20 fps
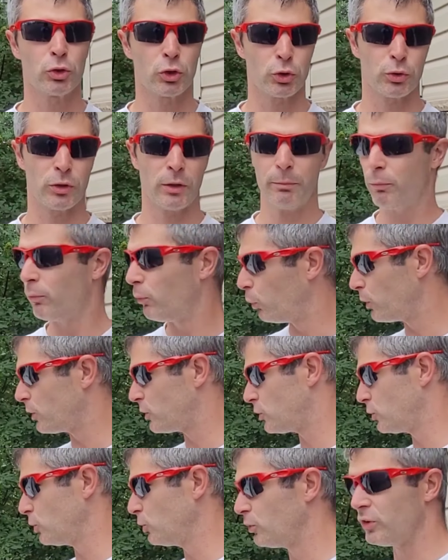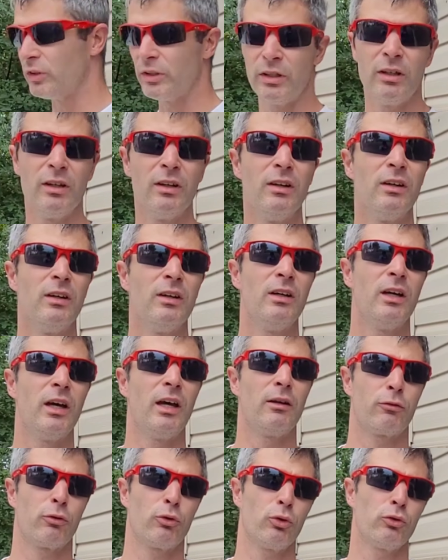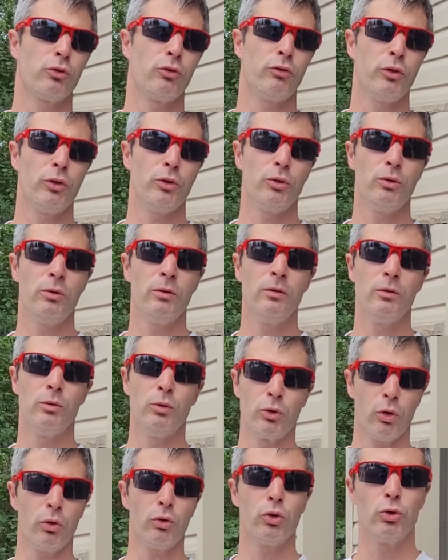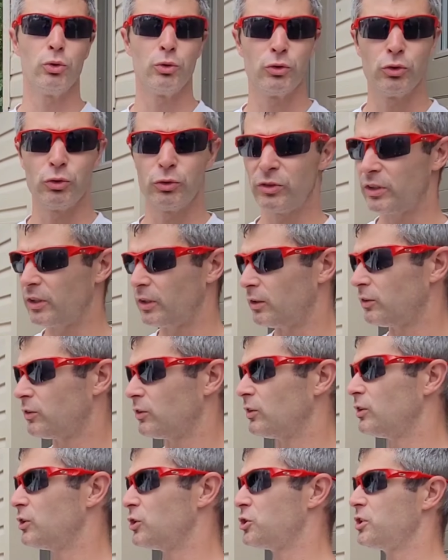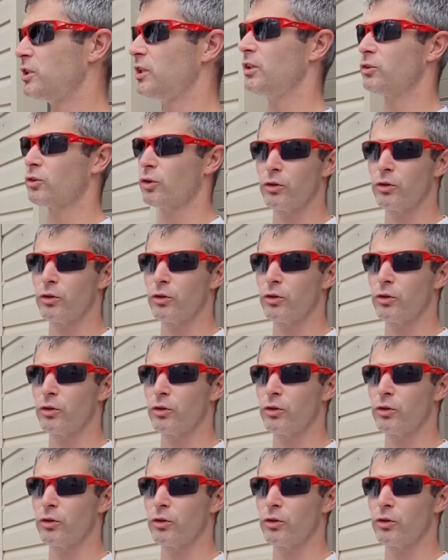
trip with Susie. And for those of you who don't know who Susie is, she is our